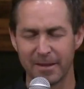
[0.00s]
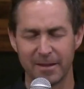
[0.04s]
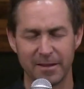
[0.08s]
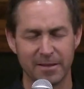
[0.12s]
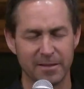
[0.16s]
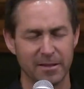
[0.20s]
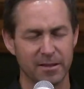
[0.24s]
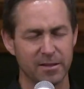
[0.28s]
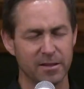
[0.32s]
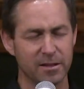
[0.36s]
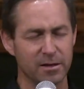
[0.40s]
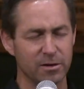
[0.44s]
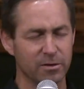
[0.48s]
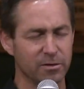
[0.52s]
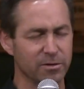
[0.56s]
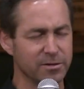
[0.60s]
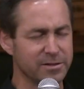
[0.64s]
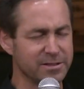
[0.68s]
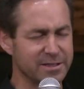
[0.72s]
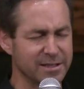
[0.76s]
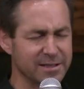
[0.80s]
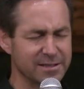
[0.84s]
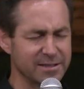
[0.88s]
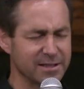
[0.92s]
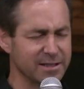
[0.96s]
And then the Lord
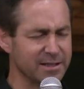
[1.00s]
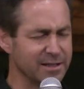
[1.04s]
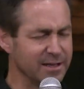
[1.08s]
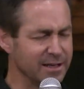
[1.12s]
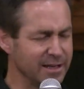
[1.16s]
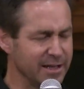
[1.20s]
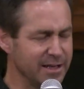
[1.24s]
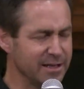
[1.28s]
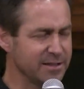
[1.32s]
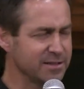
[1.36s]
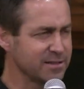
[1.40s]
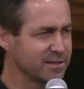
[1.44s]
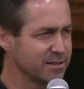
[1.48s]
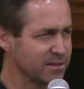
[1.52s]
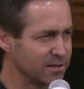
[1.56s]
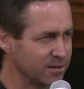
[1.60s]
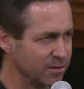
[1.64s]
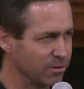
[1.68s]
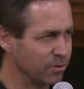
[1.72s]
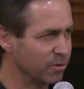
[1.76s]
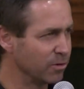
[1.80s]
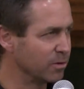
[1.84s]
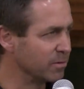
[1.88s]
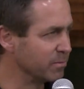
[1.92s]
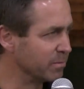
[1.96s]
says, Unless the
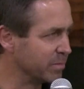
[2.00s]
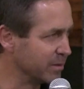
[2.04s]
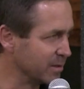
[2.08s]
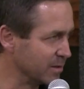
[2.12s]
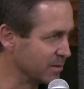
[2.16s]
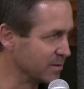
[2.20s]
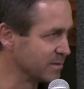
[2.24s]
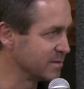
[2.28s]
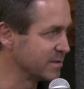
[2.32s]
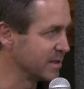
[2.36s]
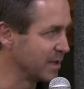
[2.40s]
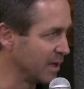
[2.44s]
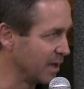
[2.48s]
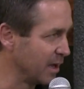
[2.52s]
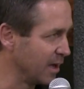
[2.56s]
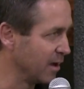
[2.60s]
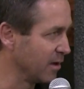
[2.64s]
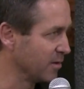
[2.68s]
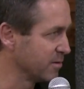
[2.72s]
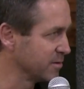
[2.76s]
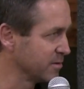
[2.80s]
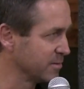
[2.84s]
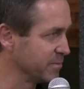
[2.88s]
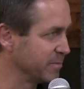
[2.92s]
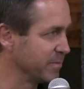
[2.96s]
Lord builds the
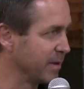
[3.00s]
house,